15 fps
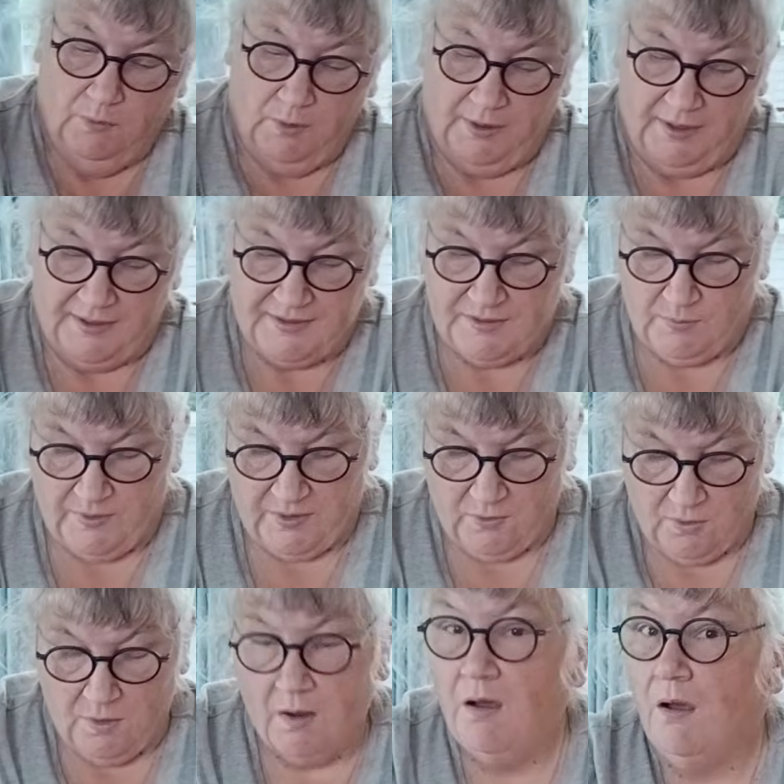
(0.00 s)
What else have we
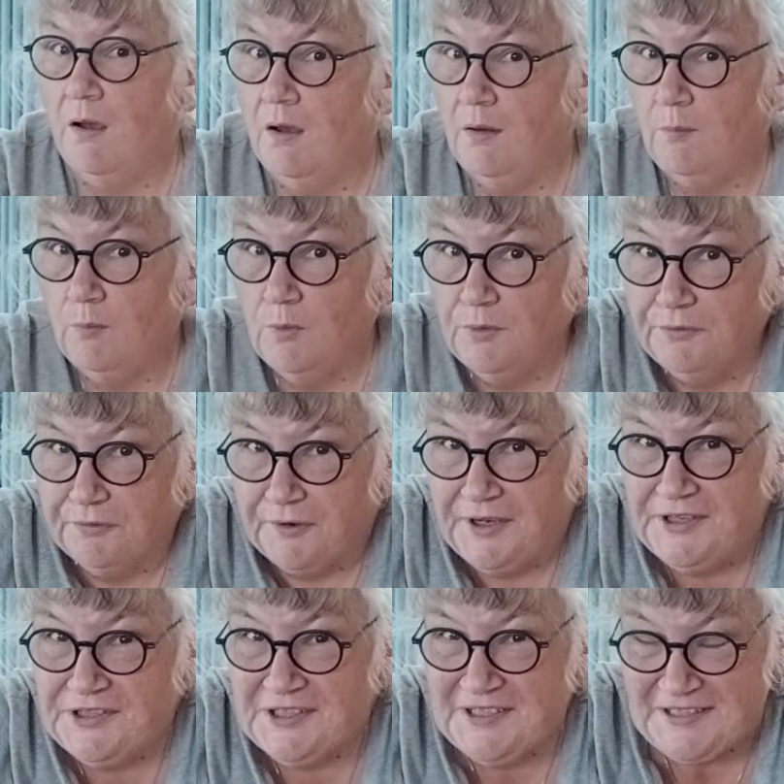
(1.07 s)
got? More
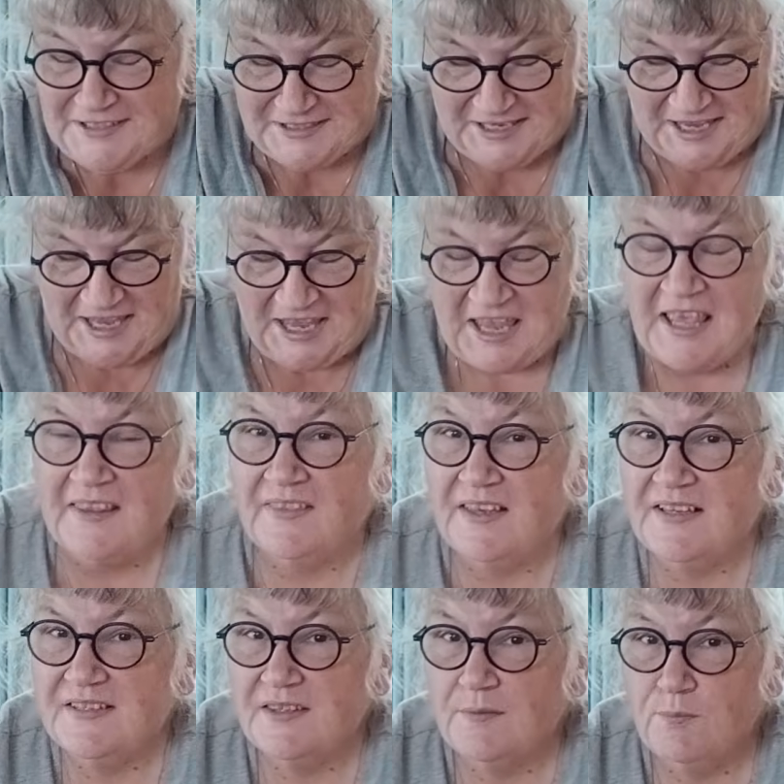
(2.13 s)
freesias.
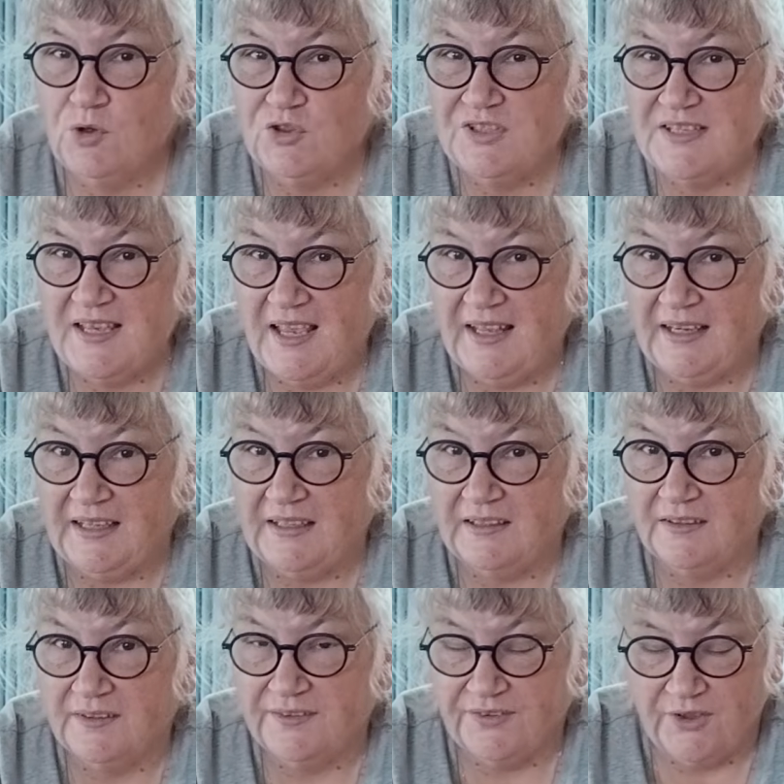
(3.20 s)
These are the Montana,
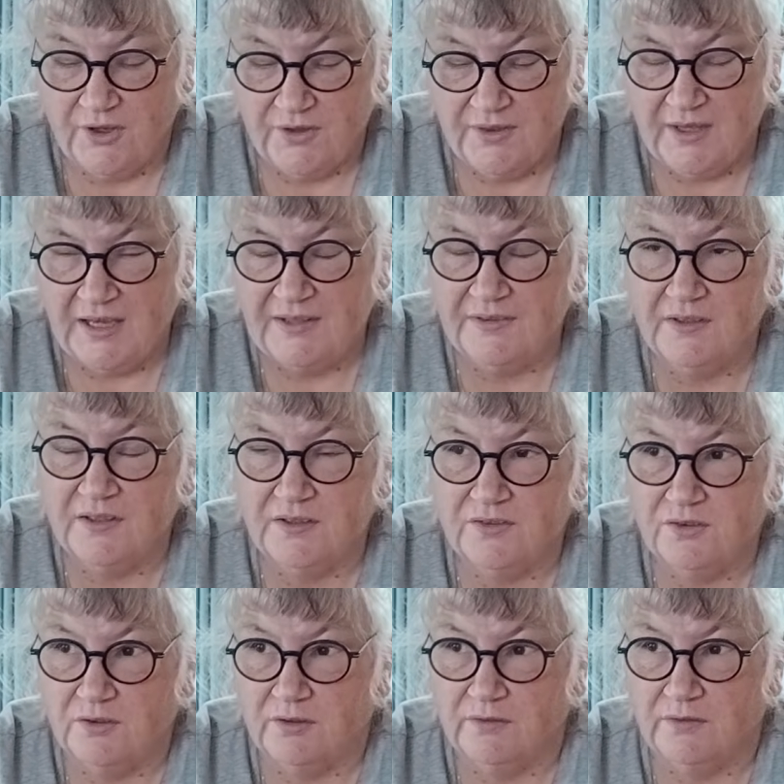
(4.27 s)
so they're the
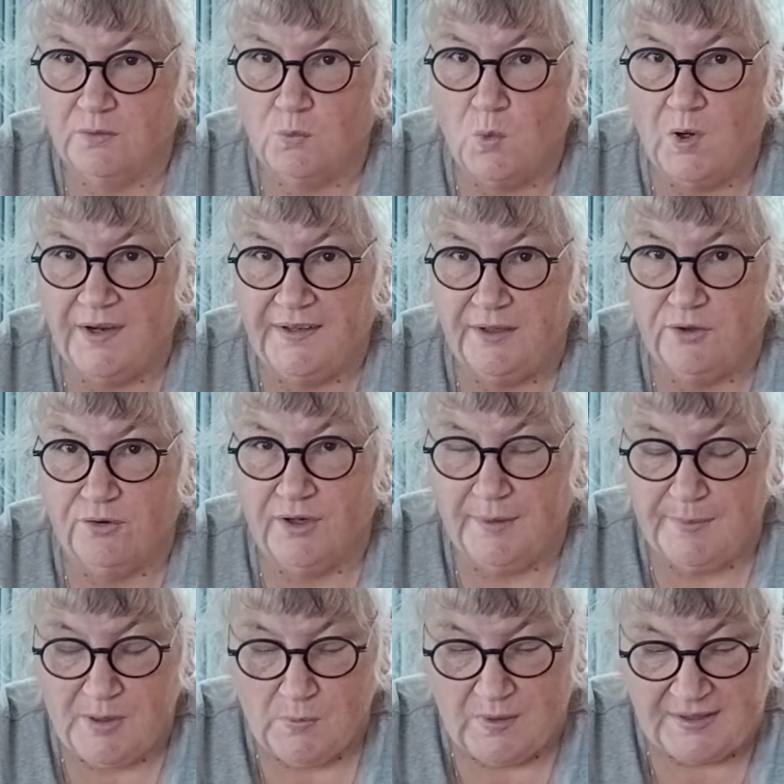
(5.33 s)
sort of the whitey
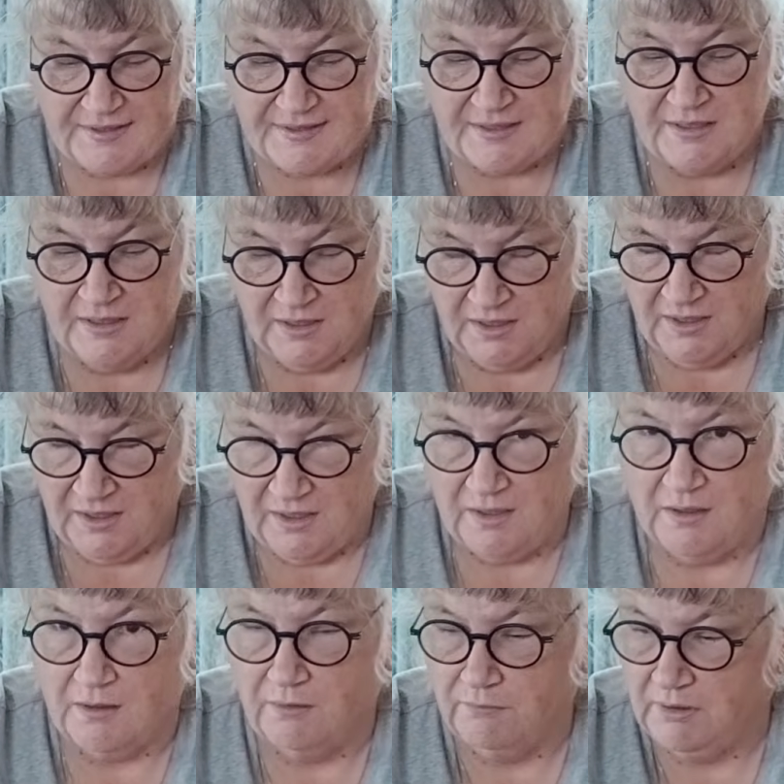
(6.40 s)
creamy ones.
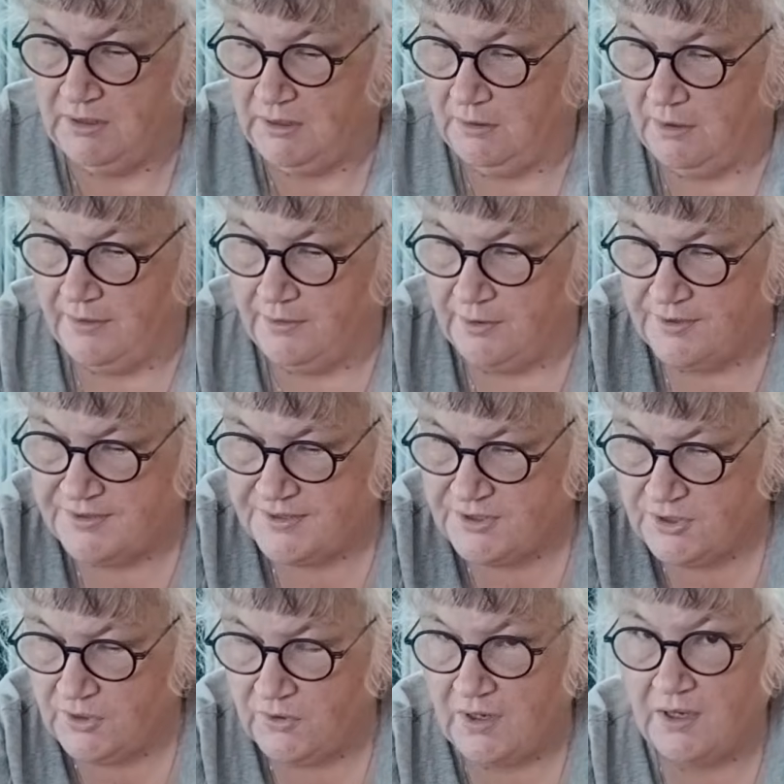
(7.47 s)
And I really like those
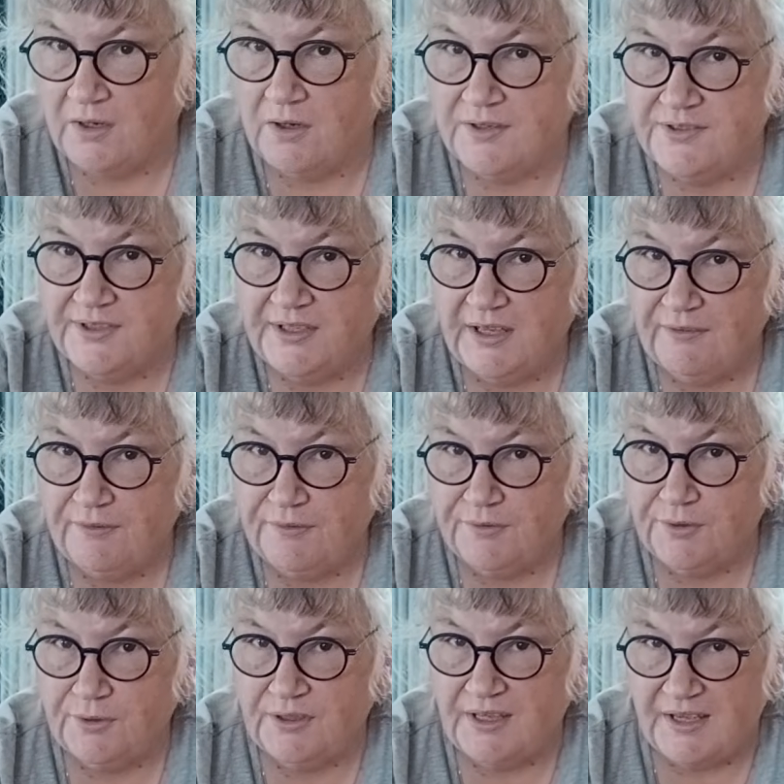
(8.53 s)
too. And I did have a
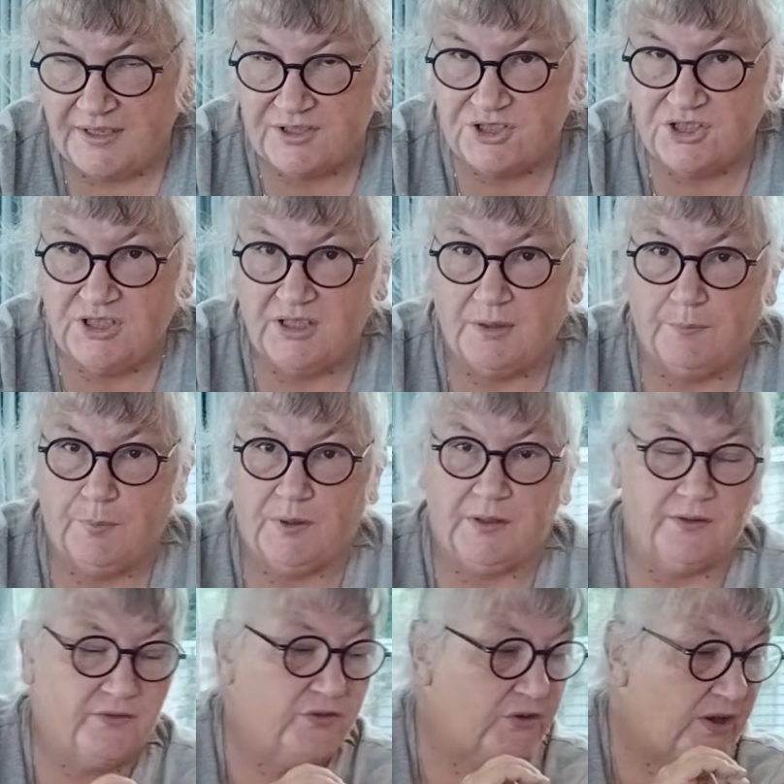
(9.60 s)
few last year,
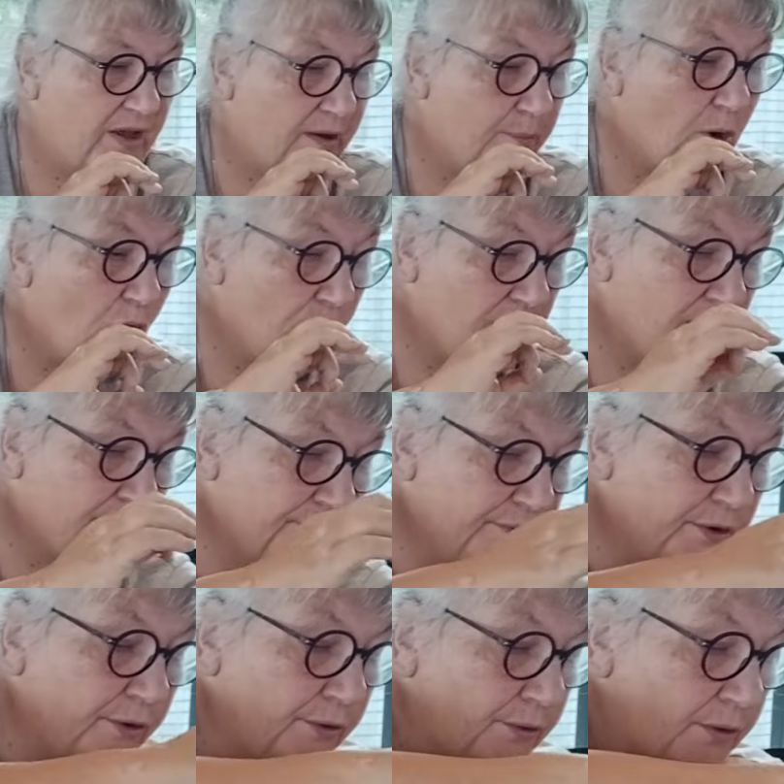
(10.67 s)
but only a
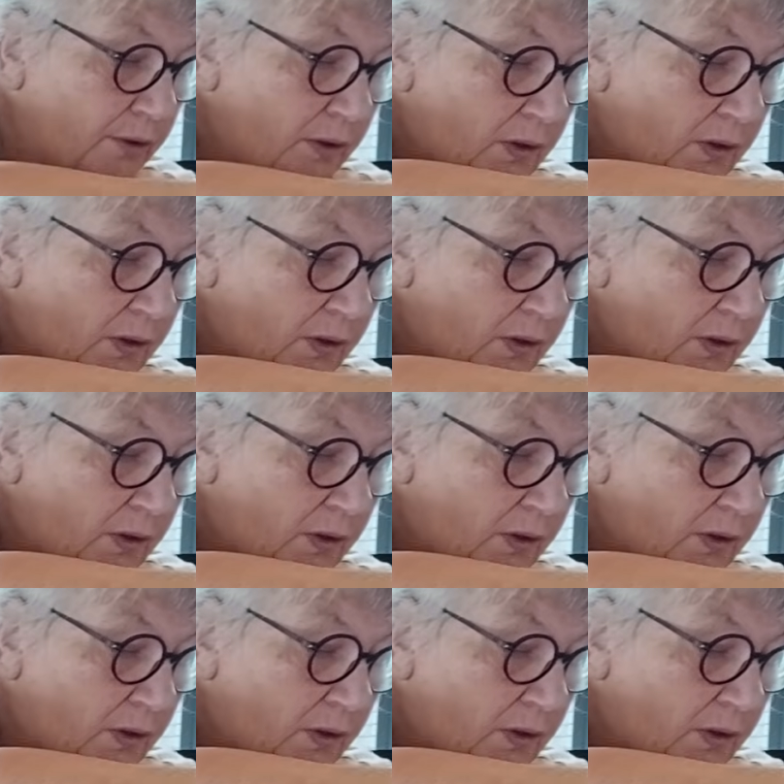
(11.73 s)
few.